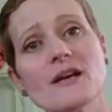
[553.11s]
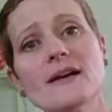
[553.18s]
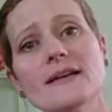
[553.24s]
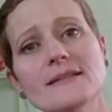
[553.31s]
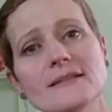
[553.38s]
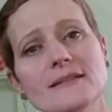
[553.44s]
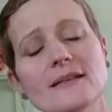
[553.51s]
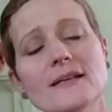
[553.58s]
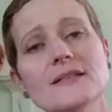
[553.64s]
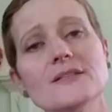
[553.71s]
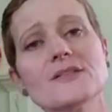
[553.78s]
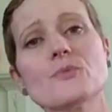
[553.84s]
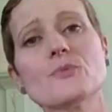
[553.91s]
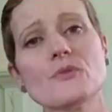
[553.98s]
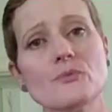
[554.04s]

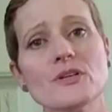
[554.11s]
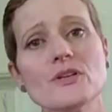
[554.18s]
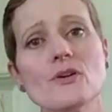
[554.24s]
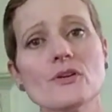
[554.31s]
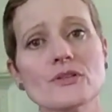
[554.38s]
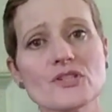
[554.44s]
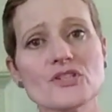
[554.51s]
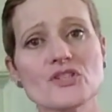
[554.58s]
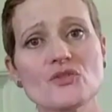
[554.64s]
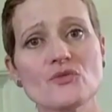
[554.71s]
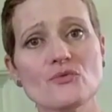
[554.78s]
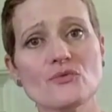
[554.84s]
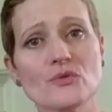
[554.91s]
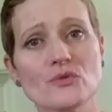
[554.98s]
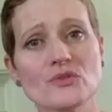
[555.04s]
guidelines with regards
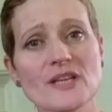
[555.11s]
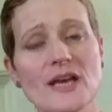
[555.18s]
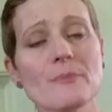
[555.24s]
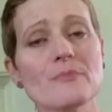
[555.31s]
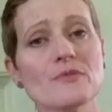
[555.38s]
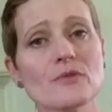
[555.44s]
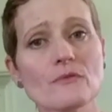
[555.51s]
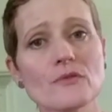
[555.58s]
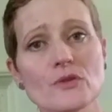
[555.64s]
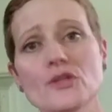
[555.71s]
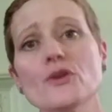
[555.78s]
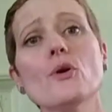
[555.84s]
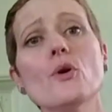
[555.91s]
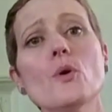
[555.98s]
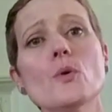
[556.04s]
to the depth of the
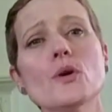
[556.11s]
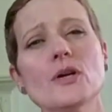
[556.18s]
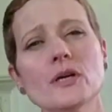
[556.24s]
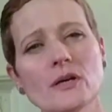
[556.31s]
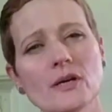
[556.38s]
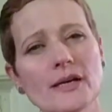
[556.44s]
yoke